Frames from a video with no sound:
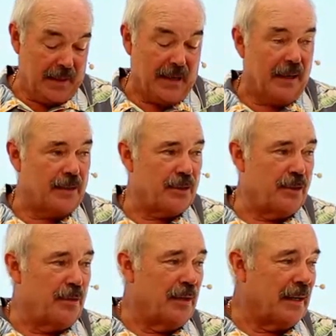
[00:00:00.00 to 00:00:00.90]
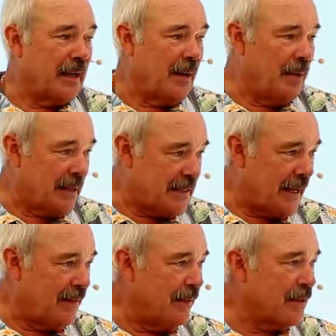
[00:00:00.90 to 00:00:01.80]
uh, to uh, come and
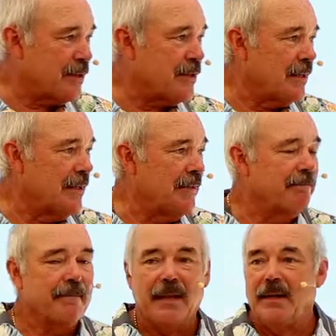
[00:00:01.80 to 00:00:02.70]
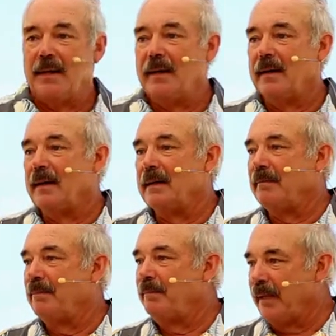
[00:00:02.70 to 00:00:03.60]
attend this uh,
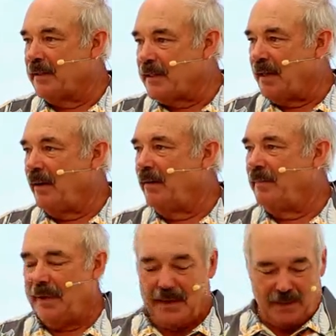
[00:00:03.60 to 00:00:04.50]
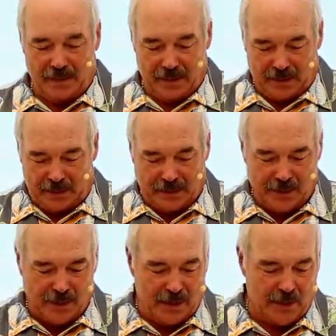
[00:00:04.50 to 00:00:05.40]
big dinner. And like
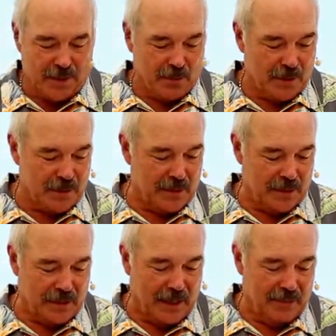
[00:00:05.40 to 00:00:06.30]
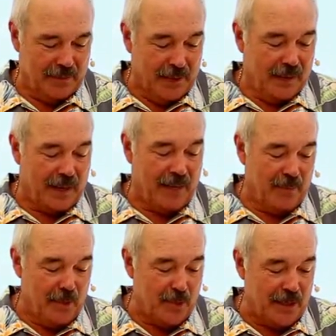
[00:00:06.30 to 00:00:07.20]
he says, there was you know a lot of a lot
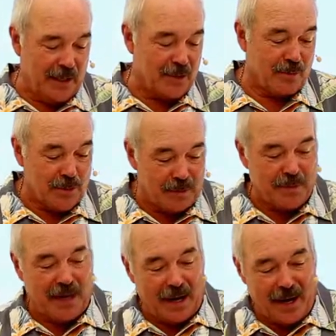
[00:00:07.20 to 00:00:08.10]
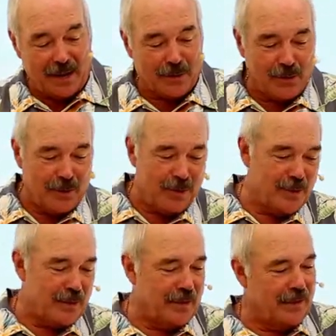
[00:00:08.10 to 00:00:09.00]
of music, some gypsy
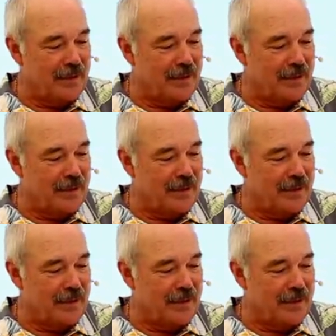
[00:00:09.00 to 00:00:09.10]
actors,